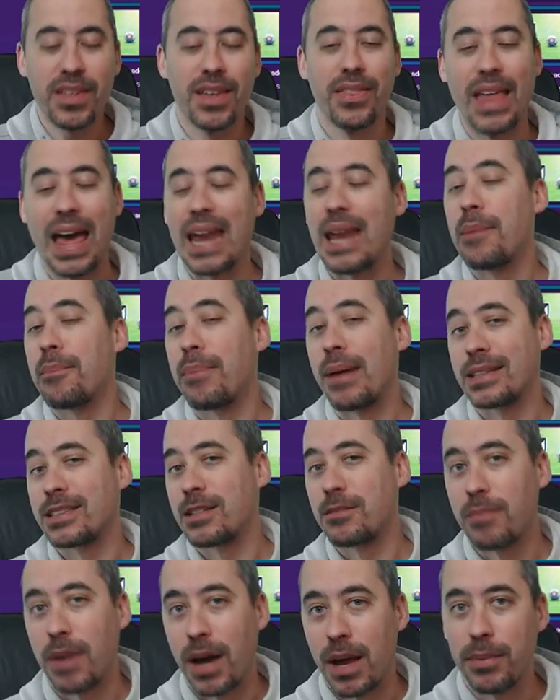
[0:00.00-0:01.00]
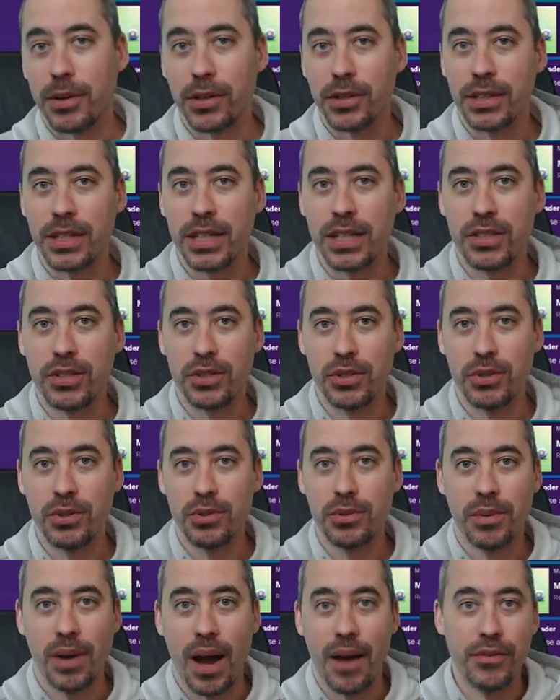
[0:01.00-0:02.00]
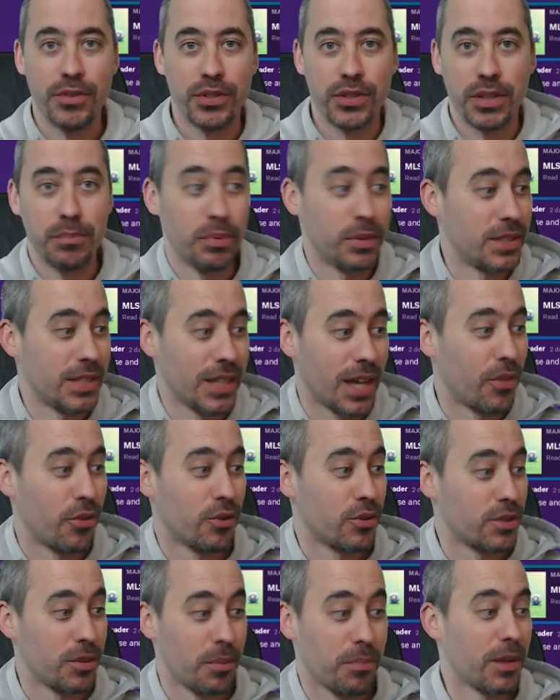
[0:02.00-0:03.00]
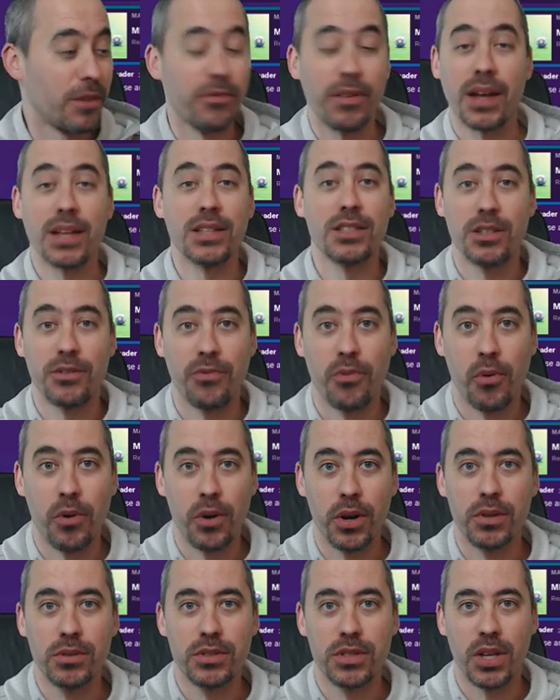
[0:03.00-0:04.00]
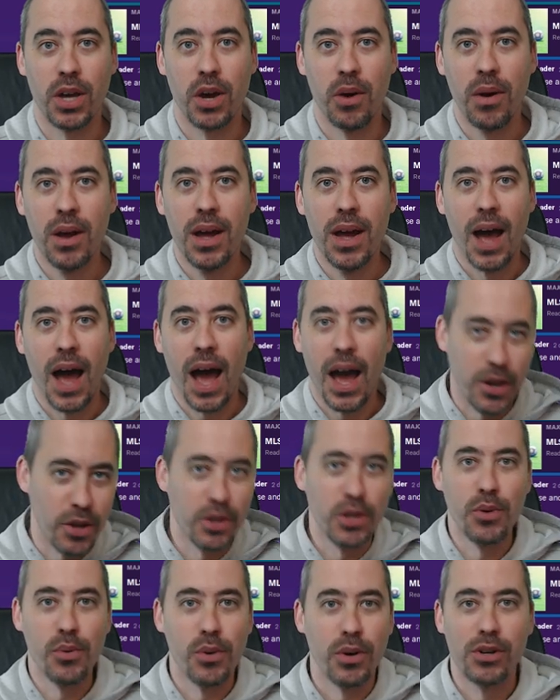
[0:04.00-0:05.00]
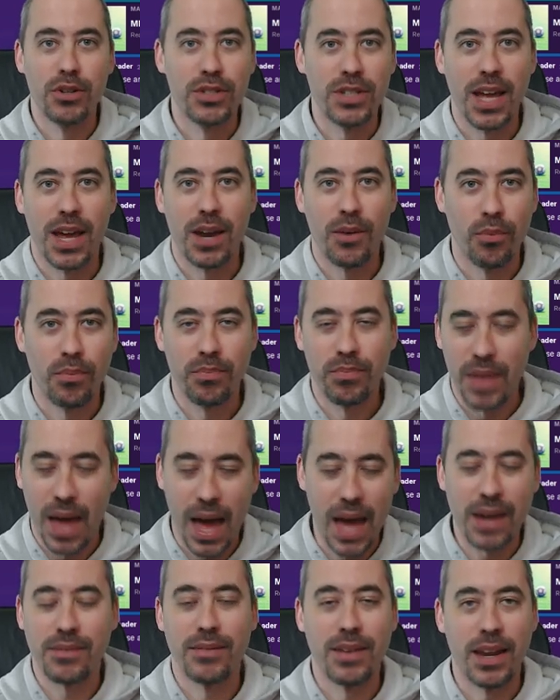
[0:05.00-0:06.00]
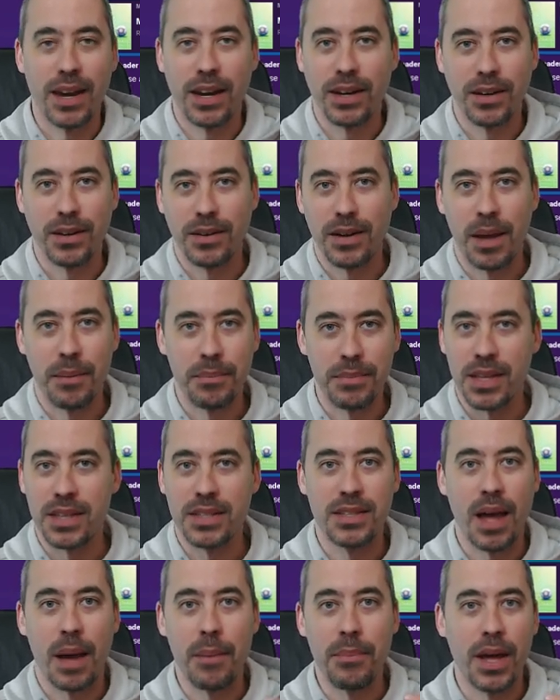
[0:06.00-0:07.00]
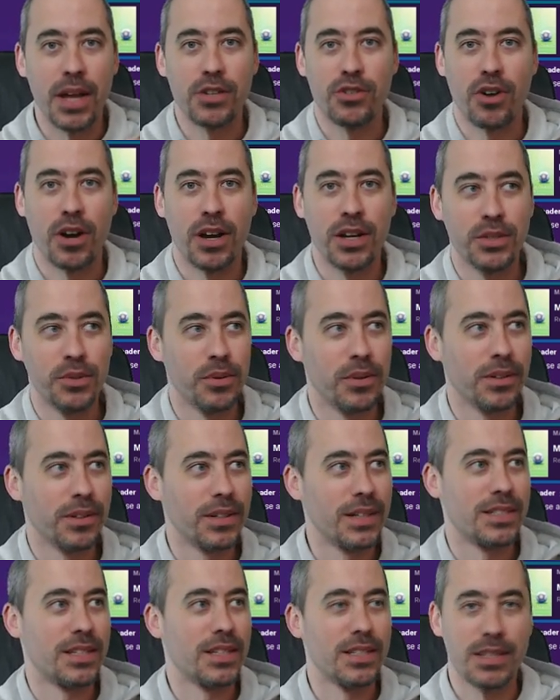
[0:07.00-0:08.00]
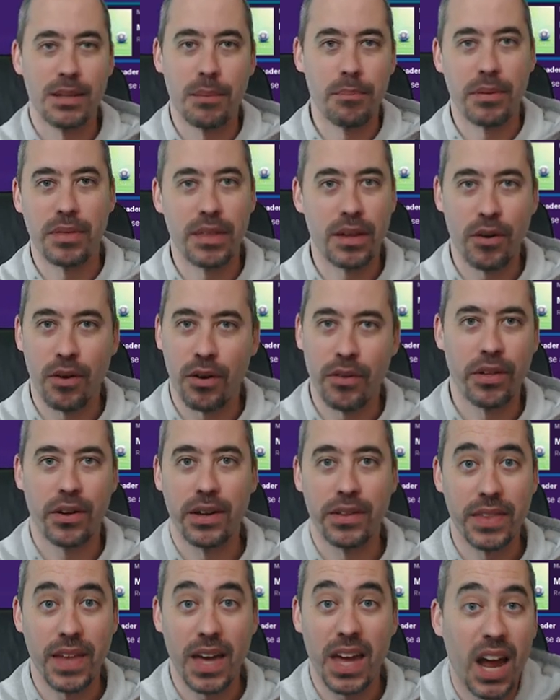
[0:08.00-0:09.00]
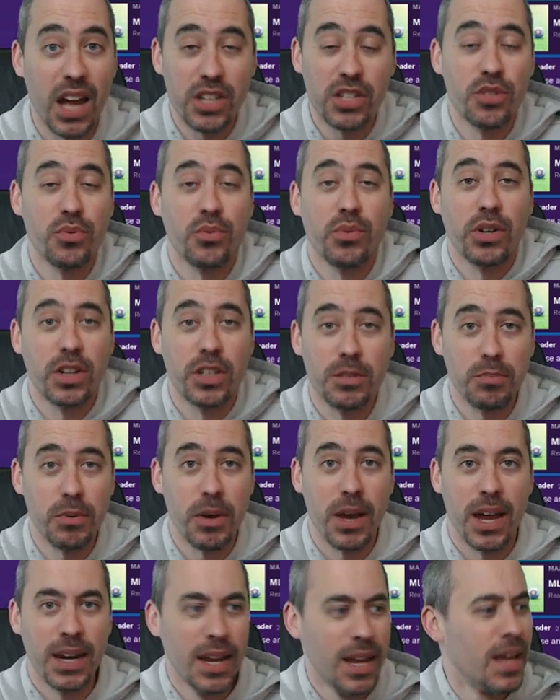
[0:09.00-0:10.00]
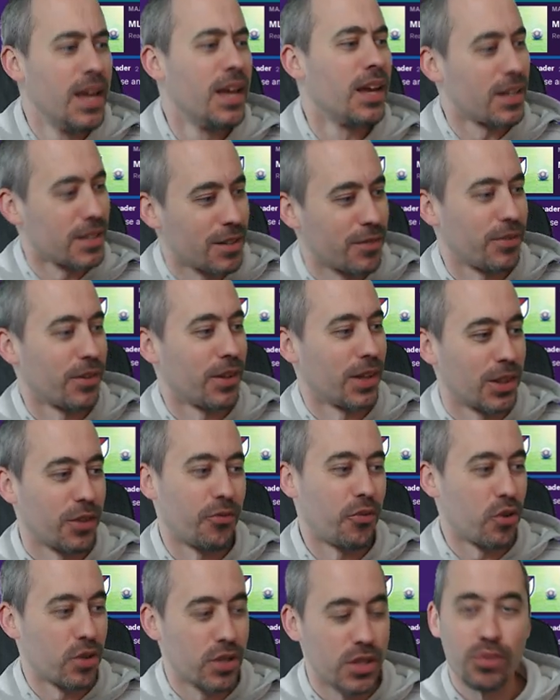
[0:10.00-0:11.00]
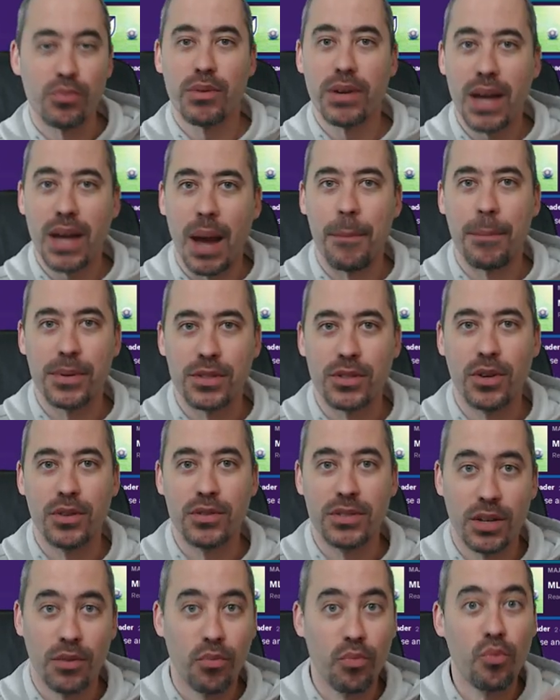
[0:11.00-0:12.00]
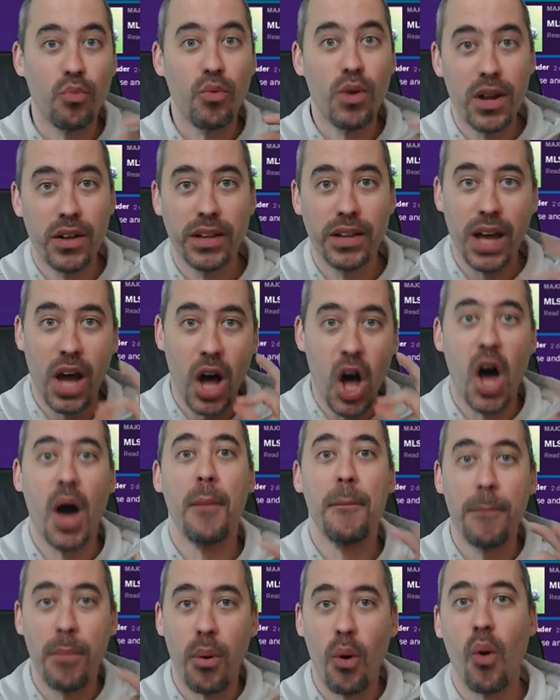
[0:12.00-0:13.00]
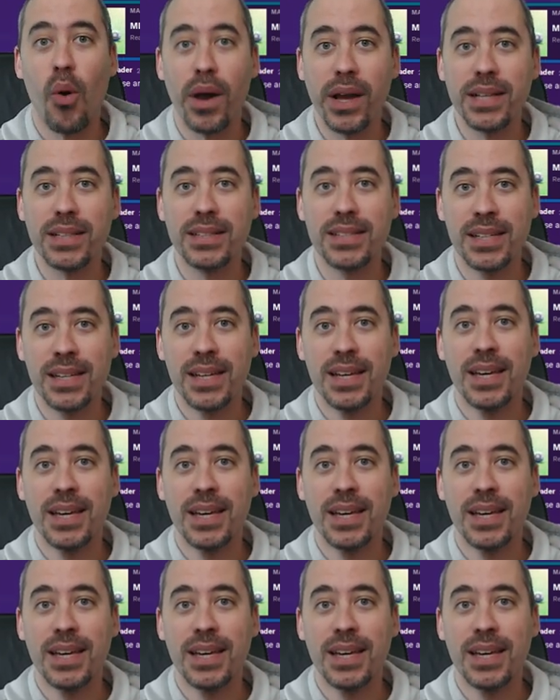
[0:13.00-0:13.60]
that impacted my ability to obviously put together something fancy for you. So I know you understand that, and I'm, I'm not trying to elicit sympathy or anything like that. I just want to explain because I feel like the first three episodes had really on point